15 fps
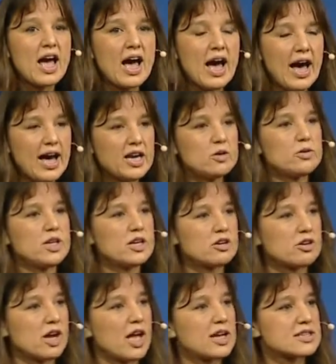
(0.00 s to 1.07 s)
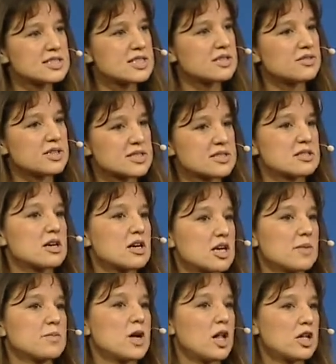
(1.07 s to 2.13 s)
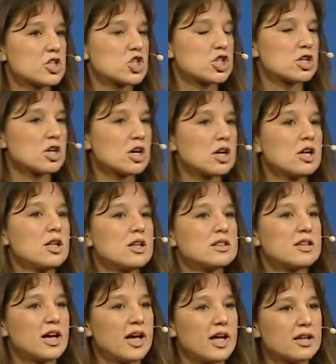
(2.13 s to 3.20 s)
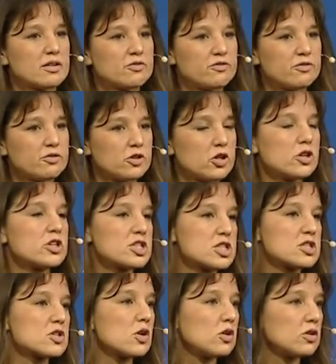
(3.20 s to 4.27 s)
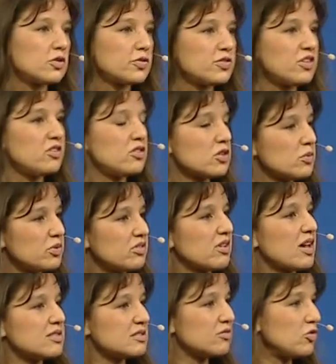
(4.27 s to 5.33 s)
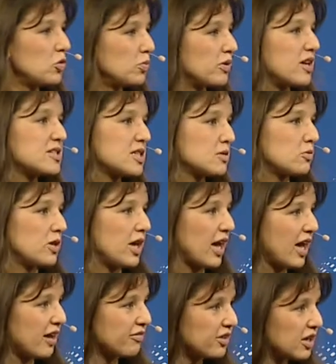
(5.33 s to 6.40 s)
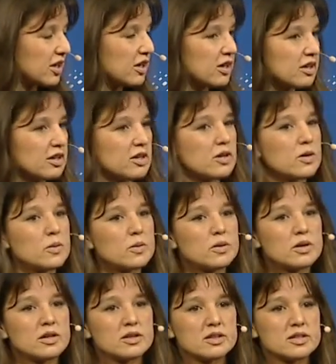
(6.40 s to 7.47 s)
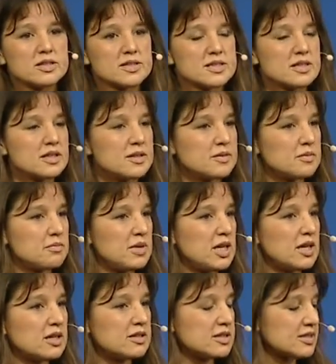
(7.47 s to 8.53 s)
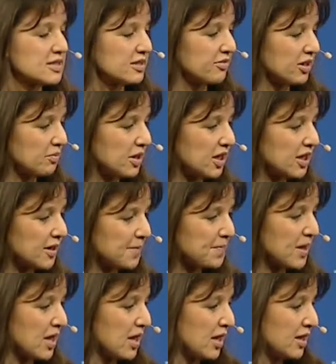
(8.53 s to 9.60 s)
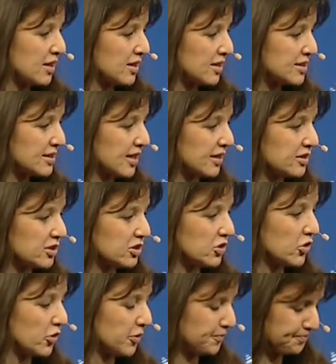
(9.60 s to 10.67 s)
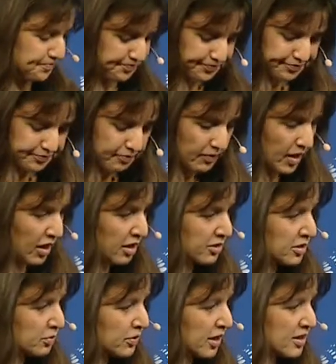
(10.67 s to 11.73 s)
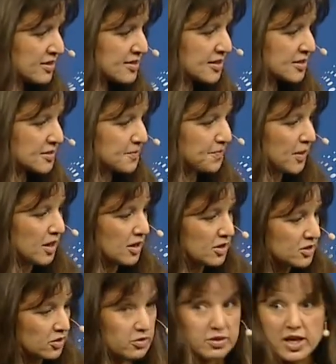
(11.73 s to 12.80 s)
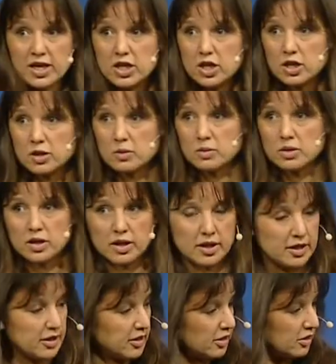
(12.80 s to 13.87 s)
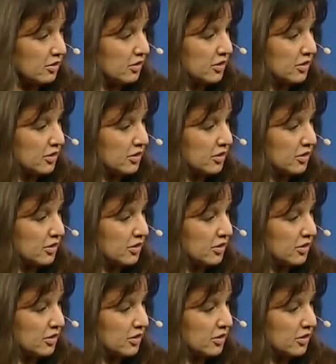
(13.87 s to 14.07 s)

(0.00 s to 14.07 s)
How do we create a civic startup culture that flourishes all of these, you know, besides the few places we have here, you know, uh, the uh, media, the Civic Media uh, Center or other places. So thank you uh,